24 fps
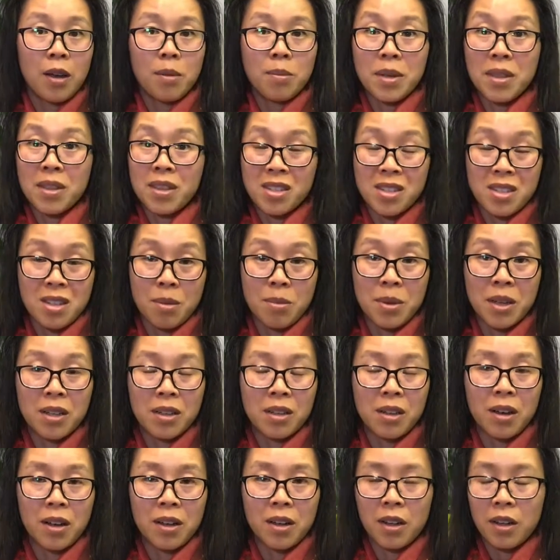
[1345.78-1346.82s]
in the stomach
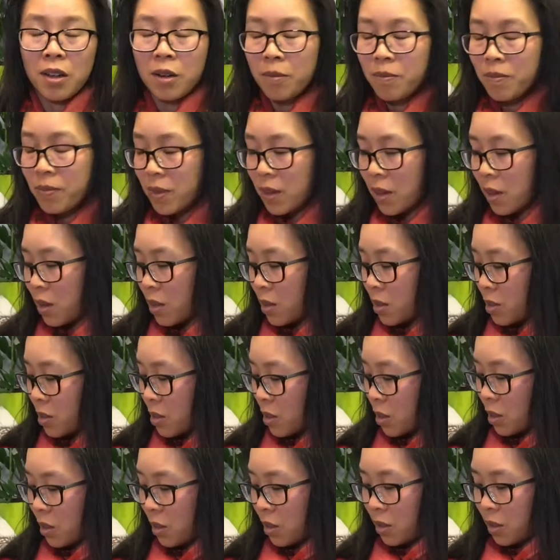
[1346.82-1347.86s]
lining.
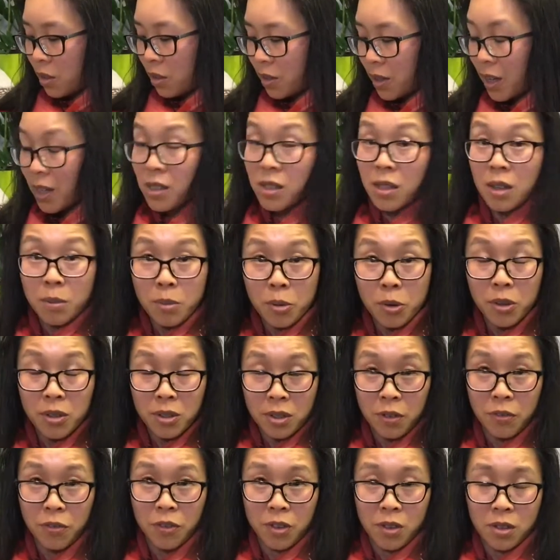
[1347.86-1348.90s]
So that's an important
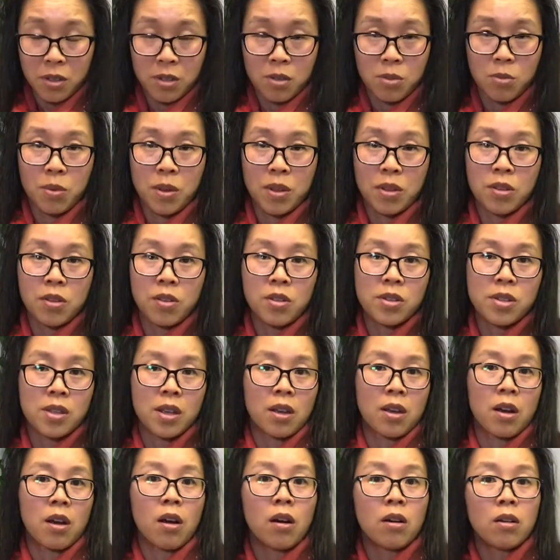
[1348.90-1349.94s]
difference with using
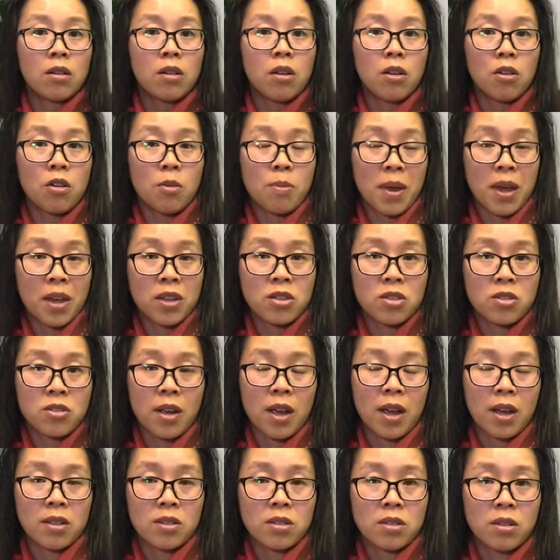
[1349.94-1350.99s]
a whole herb
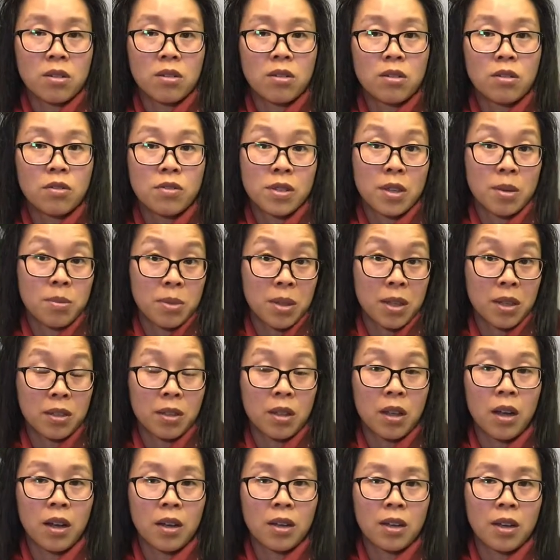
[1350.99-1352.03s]
extract of something
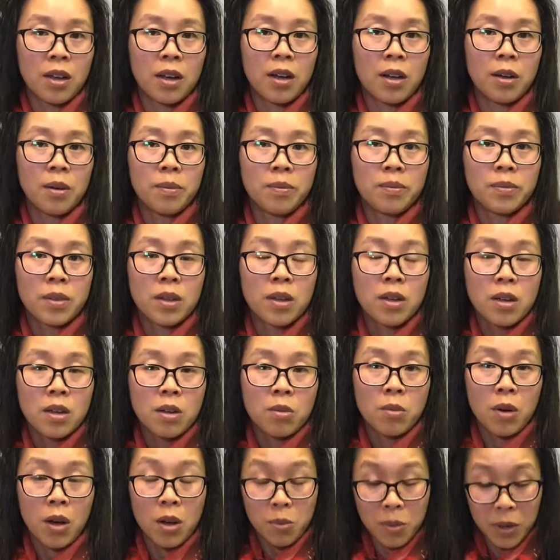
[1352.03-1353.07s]
like
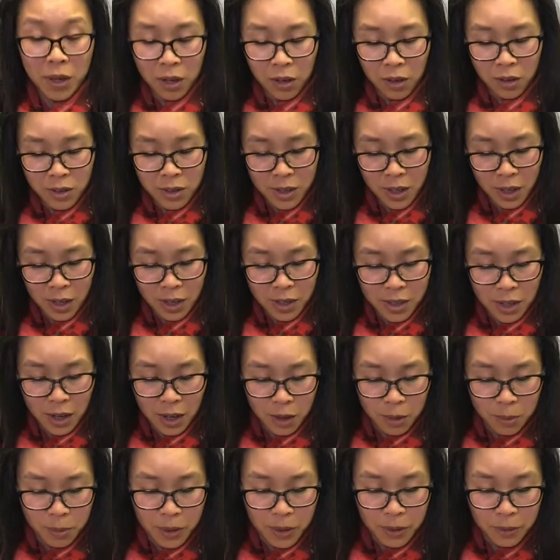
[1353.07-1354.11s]
white willow, Salix
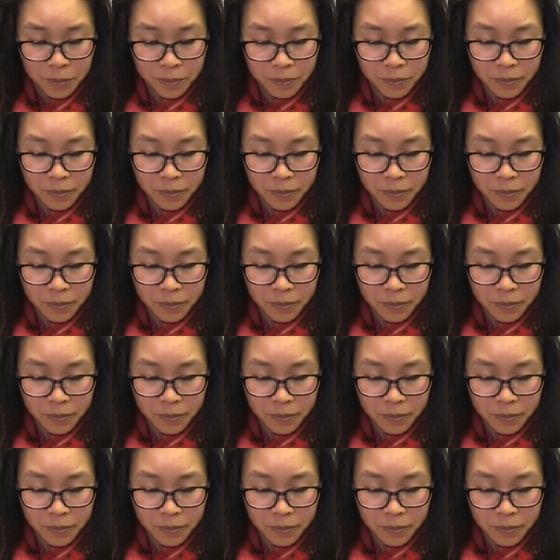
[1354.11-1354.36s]
alba.